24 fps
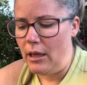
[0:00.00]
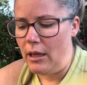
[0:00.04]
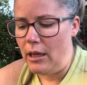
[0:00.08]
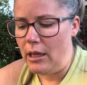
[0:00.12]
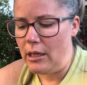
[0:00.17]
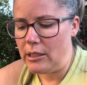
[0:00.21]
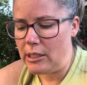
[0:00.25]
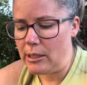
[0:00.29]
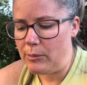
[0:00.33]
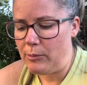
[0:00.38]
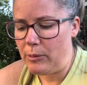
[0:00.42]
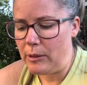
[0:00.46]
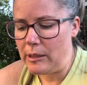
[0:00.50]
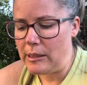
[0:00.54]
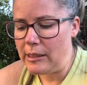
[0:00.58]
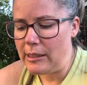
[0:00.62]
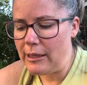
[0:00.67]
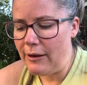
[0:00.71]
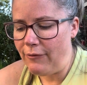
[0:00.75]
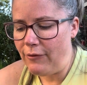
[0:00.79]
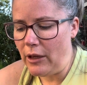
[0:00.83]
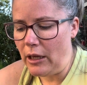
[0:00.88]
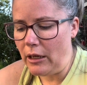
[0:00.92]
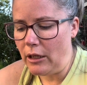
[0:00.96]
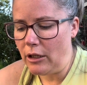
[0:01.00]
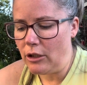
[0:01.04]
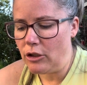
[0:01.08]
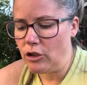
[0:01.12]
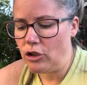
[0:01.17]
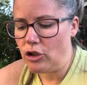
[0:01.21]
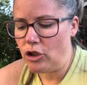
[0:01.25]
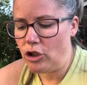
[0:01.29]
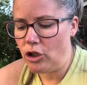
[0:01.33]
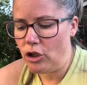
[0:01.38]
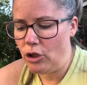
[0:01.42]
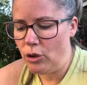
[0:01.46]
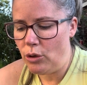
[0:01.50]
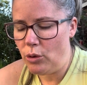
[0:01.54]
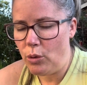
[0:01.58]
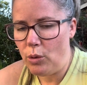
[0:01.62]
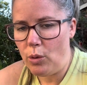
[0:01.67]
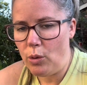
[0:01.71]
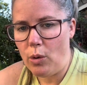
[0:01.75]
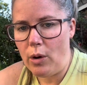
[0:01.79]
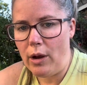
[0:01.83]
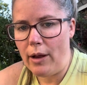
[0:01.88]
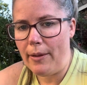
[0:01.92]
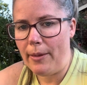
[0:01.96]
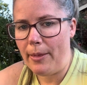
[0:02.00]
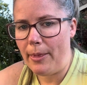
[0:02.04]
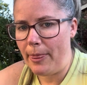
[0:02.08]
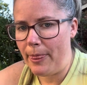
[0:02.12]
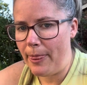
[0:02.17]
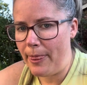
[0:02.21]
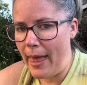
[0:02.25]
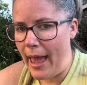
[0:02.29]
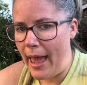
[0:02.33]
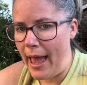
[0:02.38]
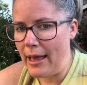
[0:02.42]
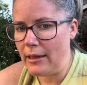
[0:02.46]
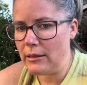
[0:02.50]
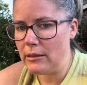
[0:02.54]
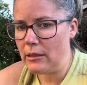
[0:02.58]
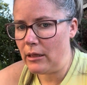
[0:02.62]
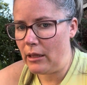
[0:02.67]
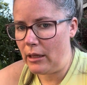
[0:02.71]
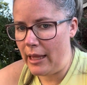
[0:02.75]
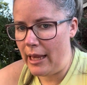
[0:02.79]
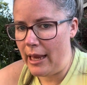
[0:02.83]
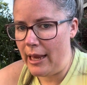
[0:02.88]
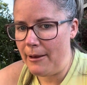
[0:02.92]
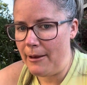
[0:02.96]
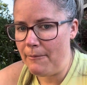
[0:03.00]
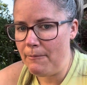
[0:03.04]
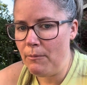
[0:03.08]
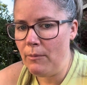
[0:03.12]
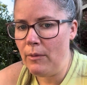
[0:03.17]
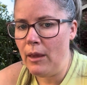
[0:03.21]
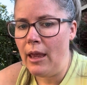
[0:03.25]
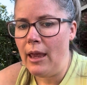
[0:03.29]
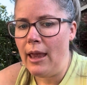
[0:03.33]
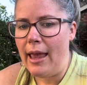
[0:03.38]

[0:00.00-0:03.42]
is specific to that claim